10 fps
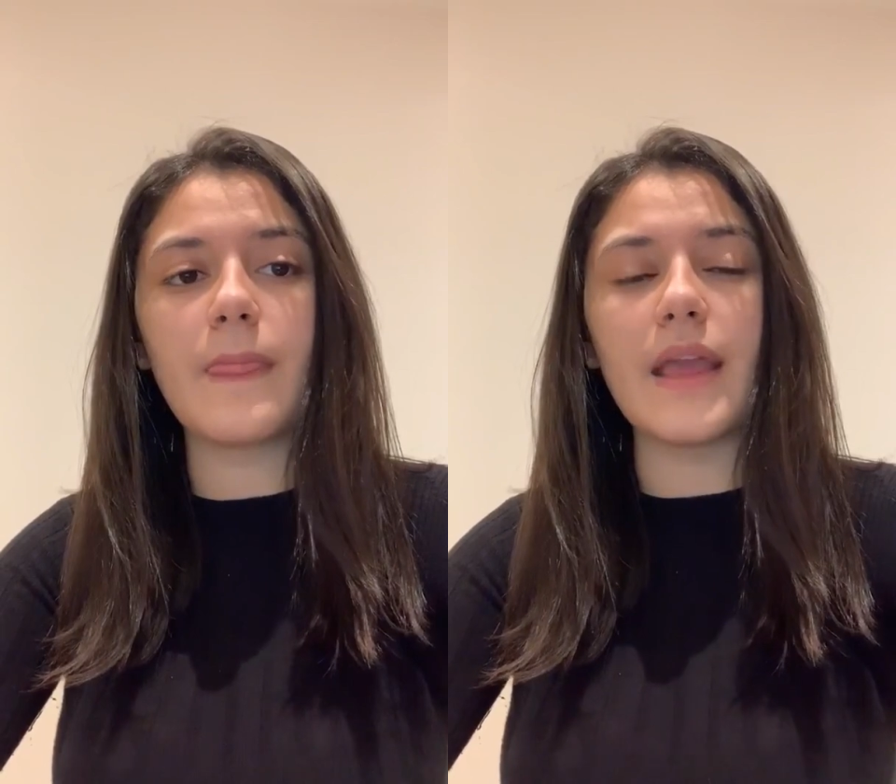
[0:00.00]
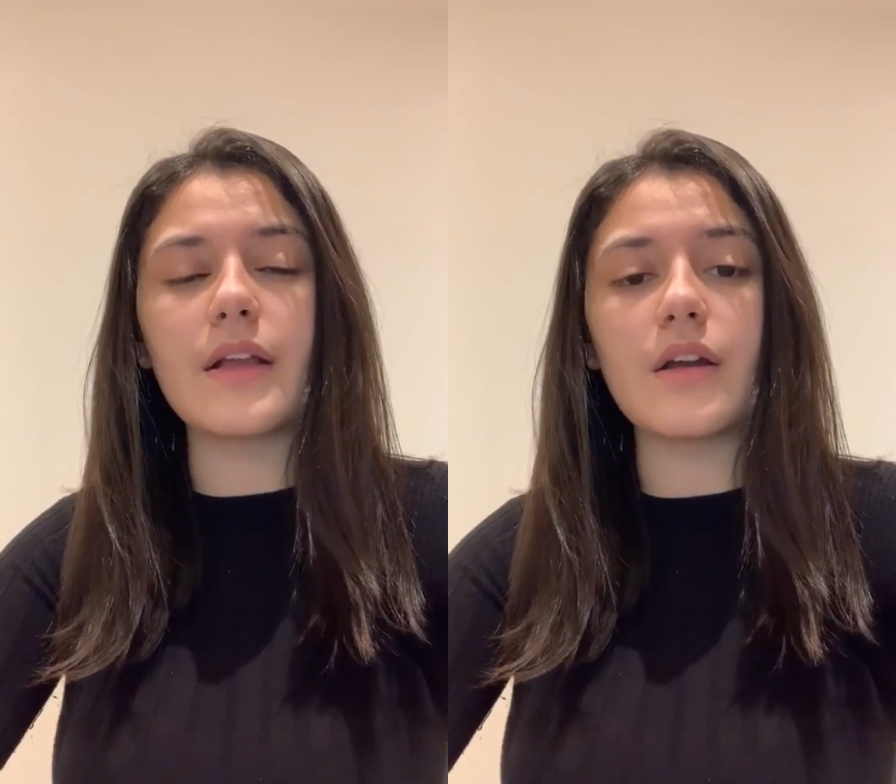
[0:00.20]

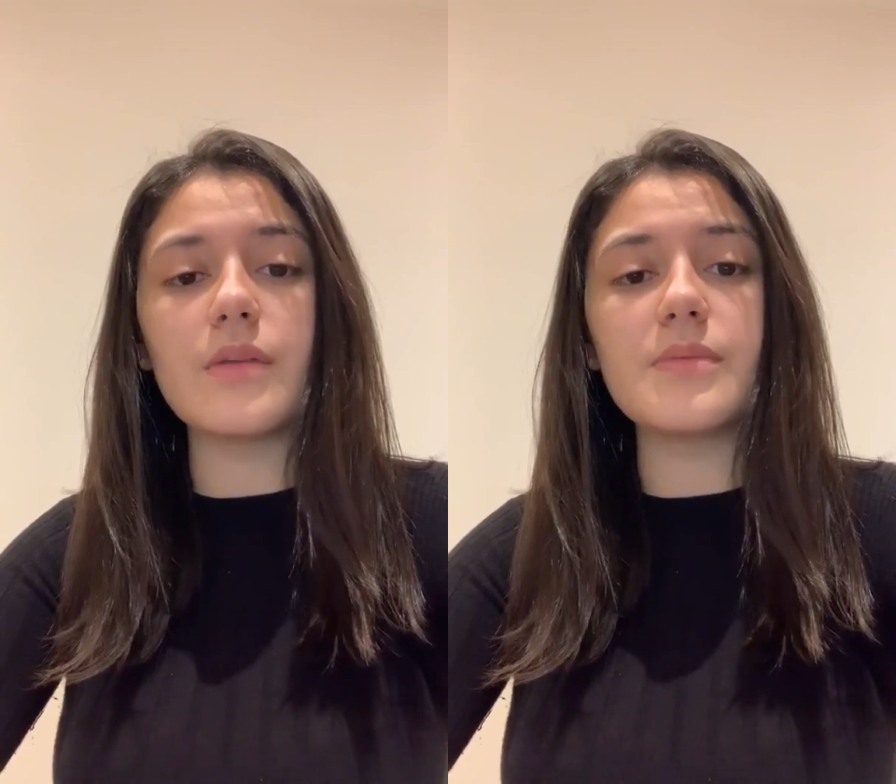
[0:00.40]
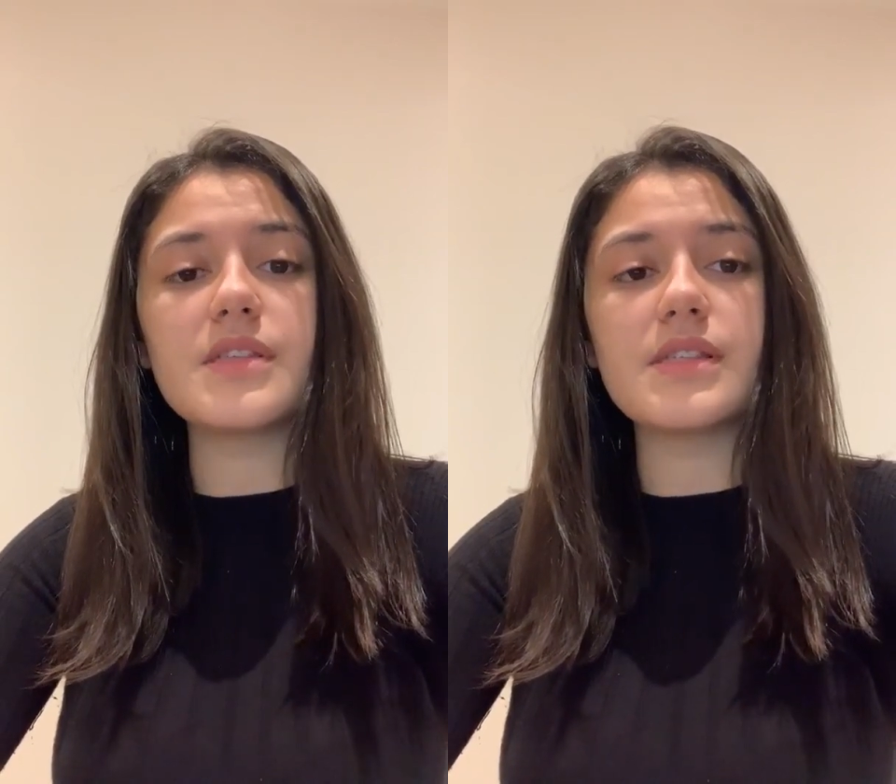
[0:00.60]

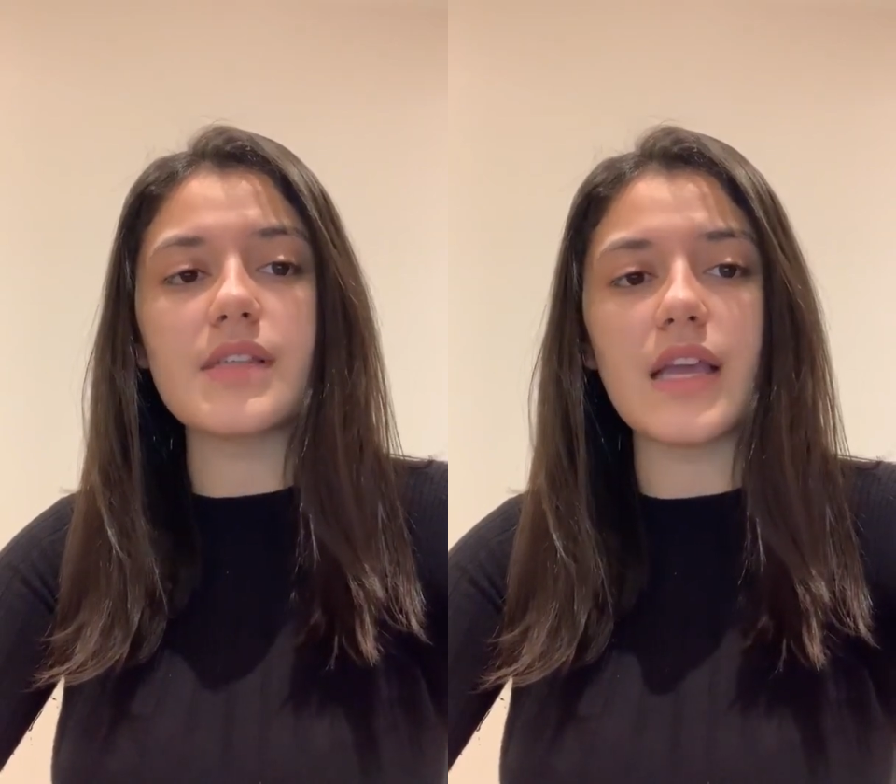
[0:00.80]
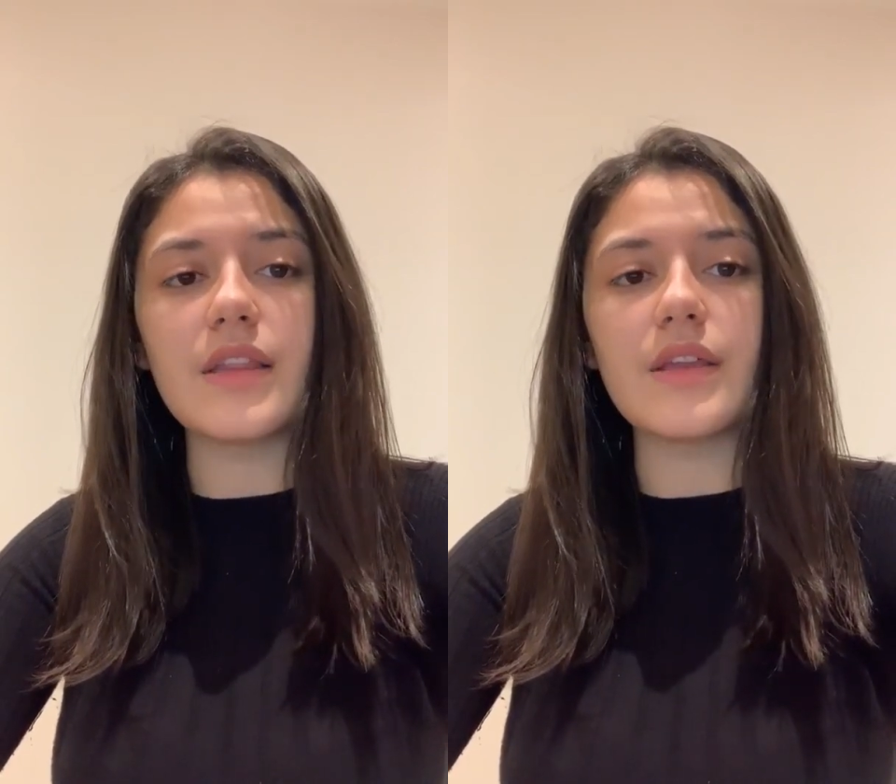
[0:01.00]
Economists
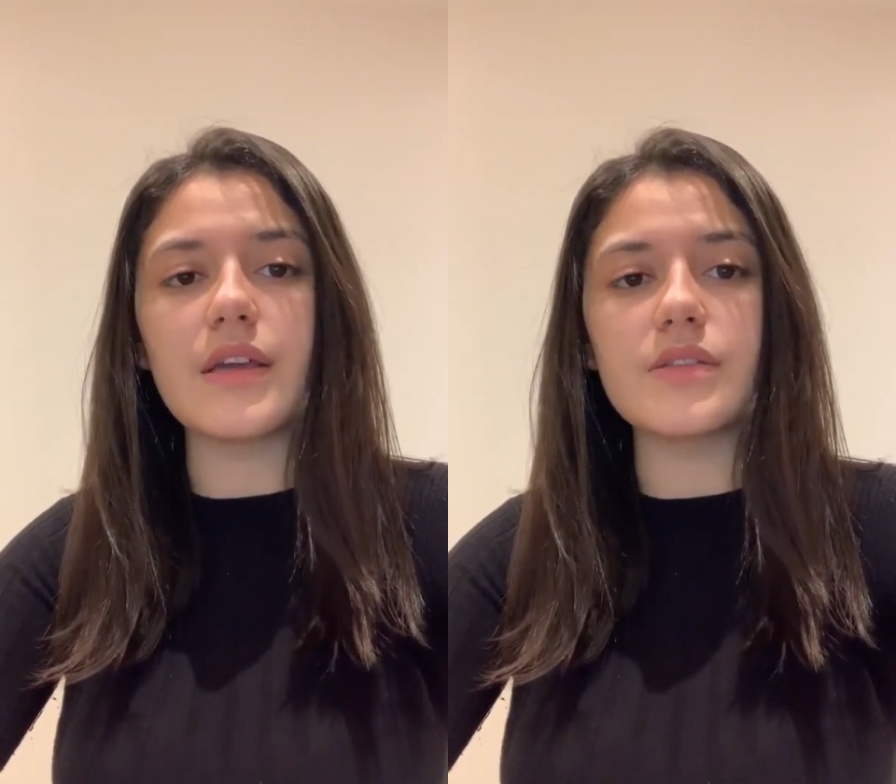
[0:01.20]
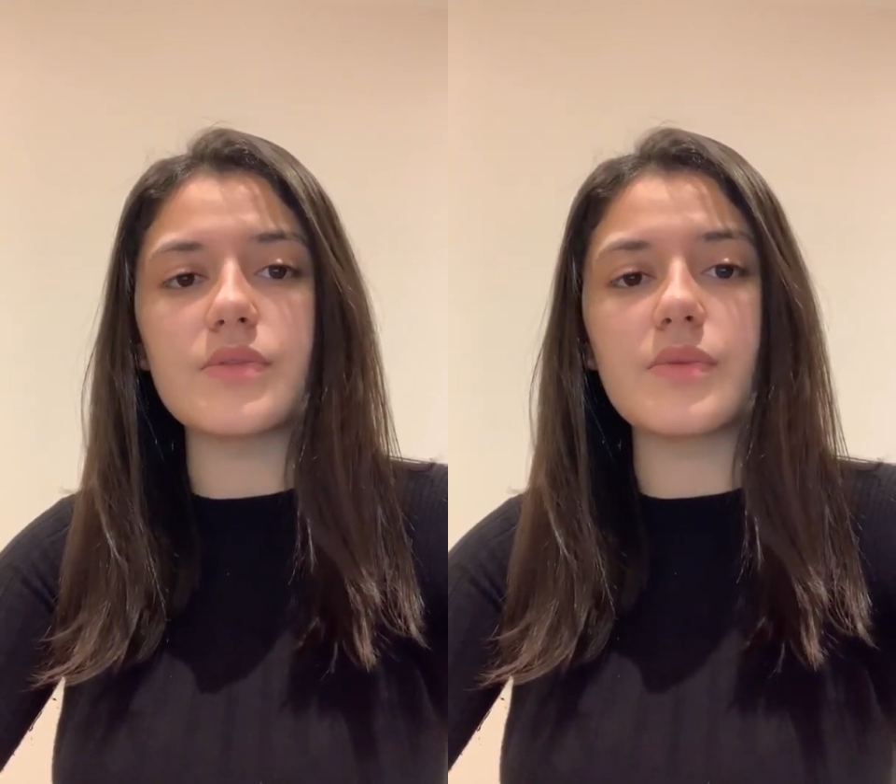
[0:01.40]
say that